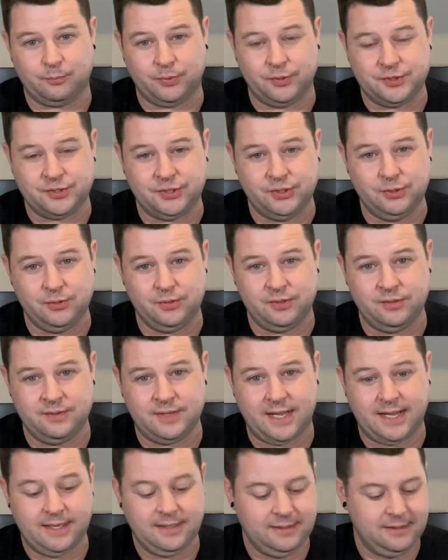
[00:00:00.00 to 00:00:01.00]
Pursuit
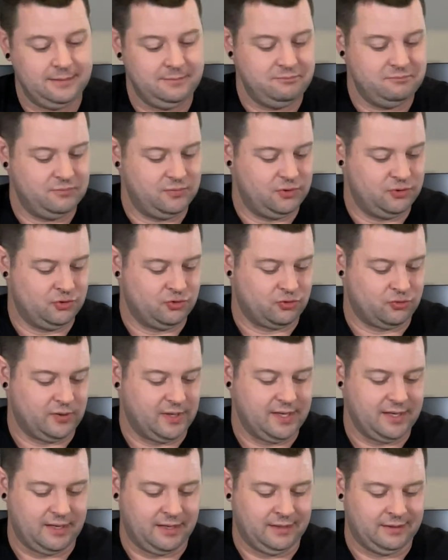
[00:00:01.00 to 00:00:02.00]
United
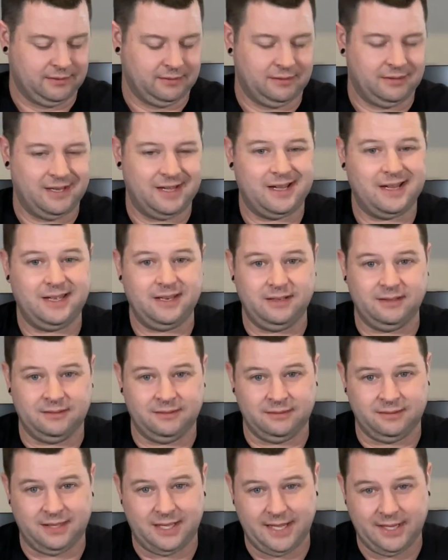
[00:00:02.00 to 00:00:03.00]
drank a lot
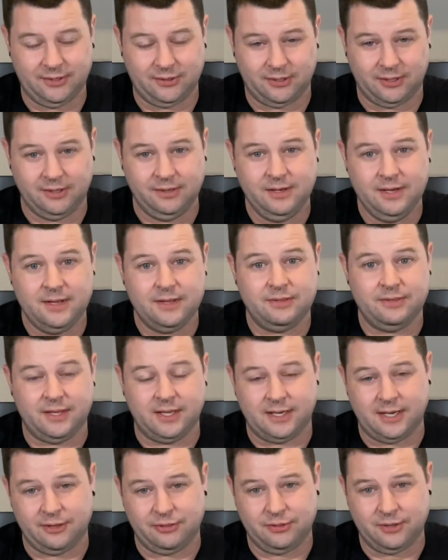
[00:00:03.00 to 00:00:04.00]
lighter
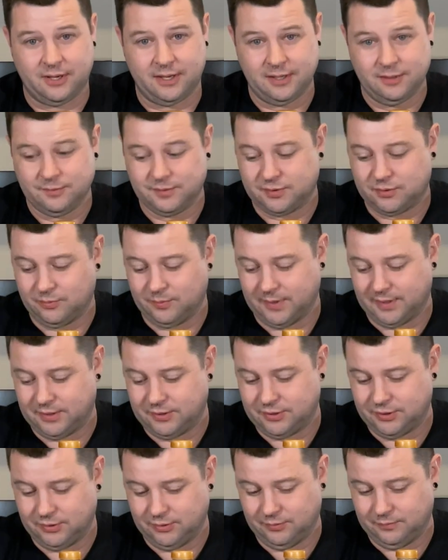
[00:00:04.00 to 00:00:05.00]
than I thought it was going
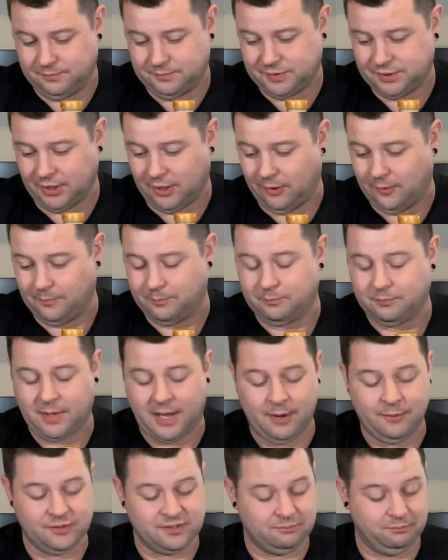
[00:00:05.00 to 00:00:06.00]
to. So
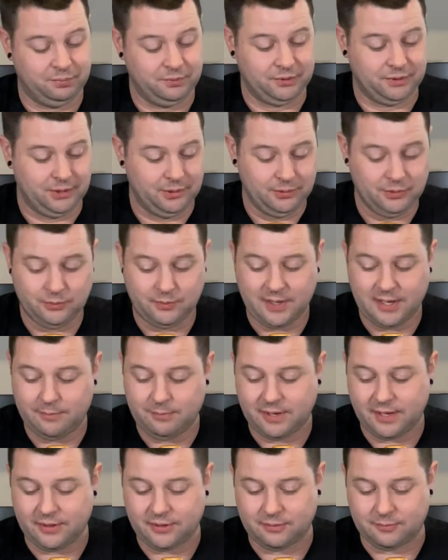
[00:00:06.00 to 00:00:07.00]
I was blown away
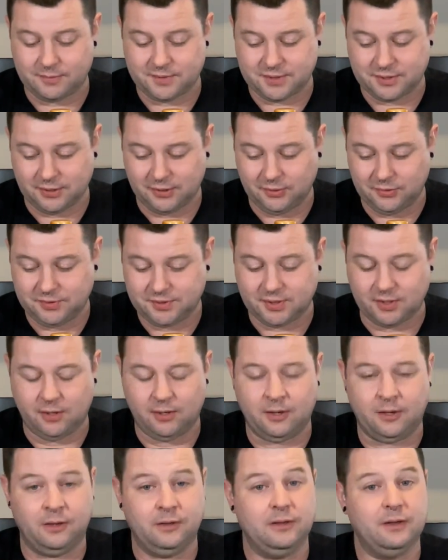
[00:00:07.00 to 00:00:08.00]
by the results.
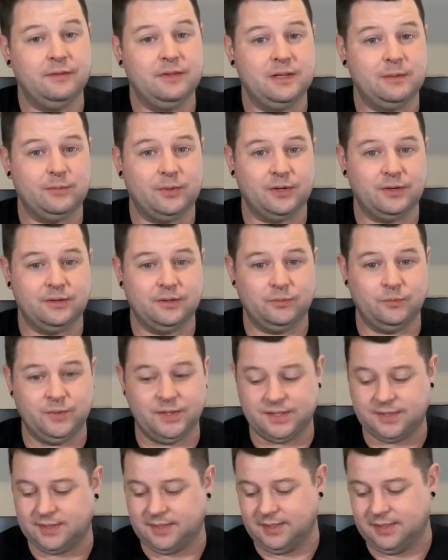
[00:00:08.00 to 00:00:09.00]
All of them are good
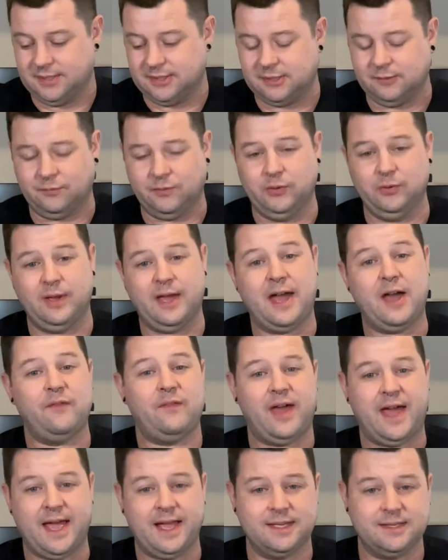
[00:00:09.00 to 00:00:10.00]
whiskeys. If you have
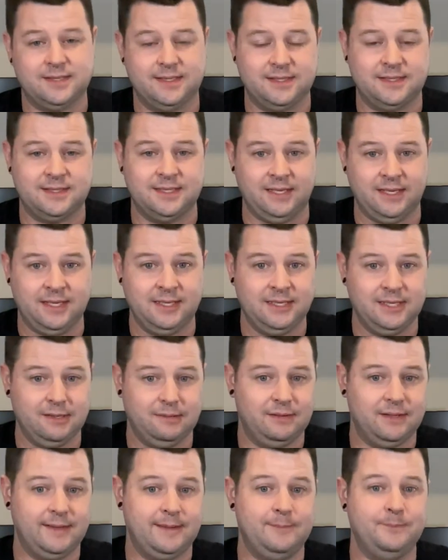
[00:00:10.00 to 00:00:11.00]
access to any
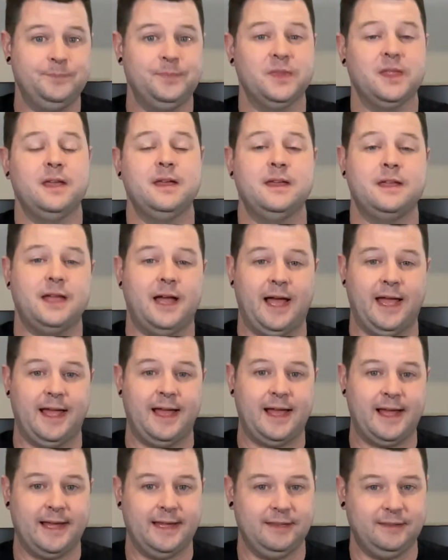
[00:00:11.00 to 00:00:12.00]
of them, I
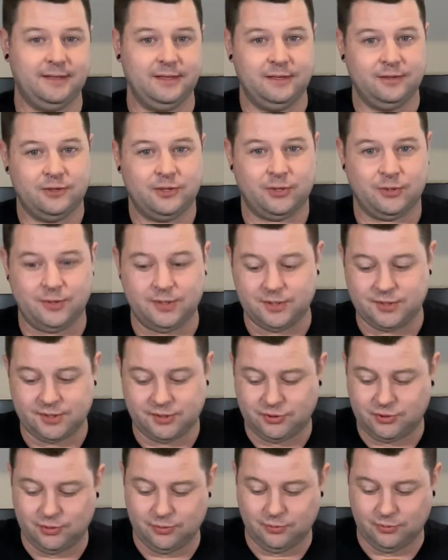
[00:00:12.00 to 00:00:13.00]
highly encourage
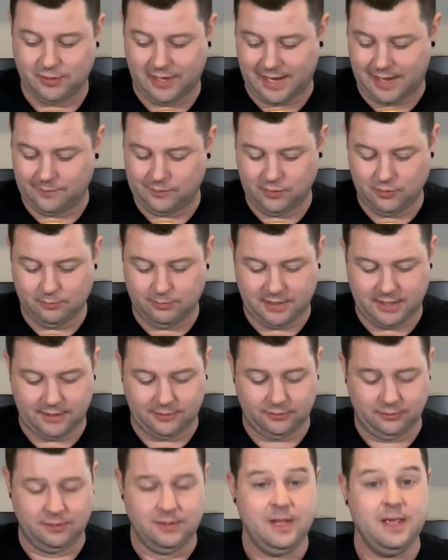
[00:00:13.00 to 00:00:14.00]
that you grab you a
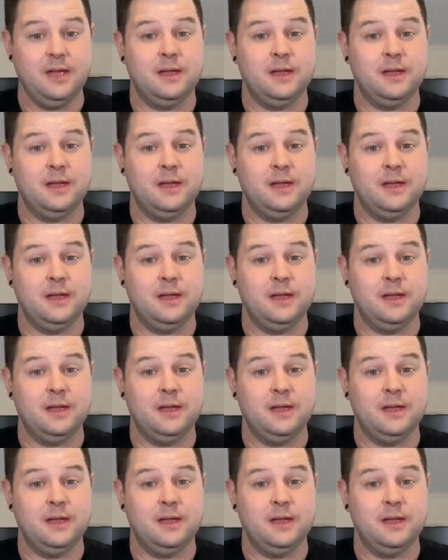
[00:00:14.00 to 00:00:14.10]
bottle.